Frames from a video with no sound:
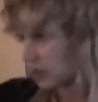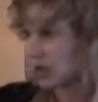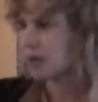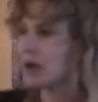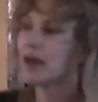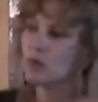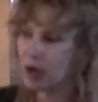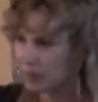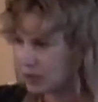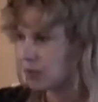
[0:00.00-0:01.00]
Okay, by the
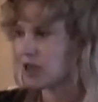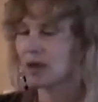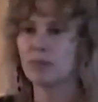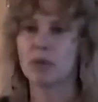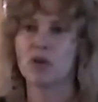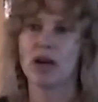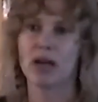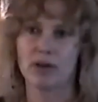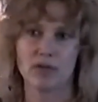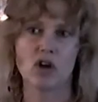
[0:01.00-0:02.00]
way, people can be brought
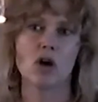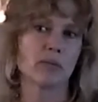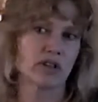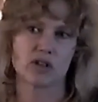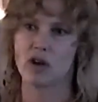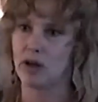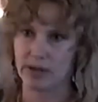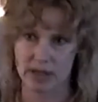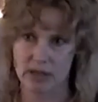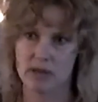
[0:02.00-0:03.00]
out of comas and all
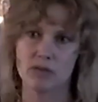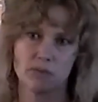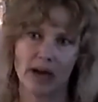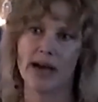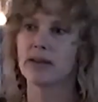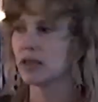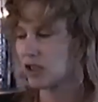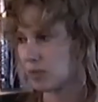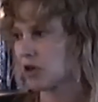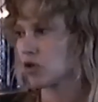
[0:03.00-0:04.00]
this by these
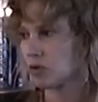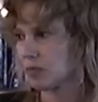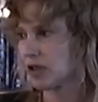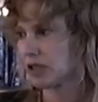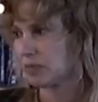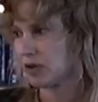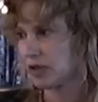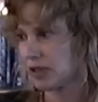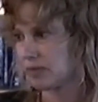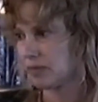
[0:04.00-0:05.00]
spiritual principles.
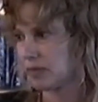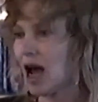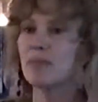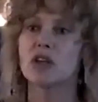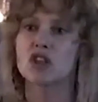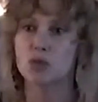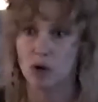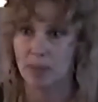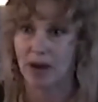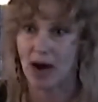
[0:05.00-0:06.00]
Not because
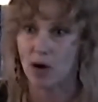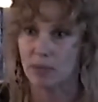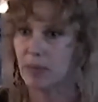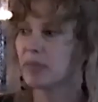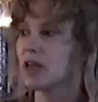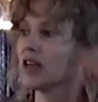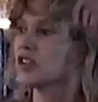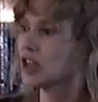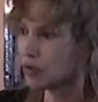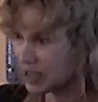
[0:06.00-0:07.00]
we're power, but because
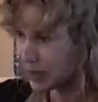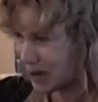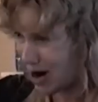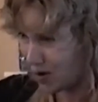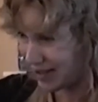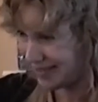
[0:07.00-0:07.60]
there is power.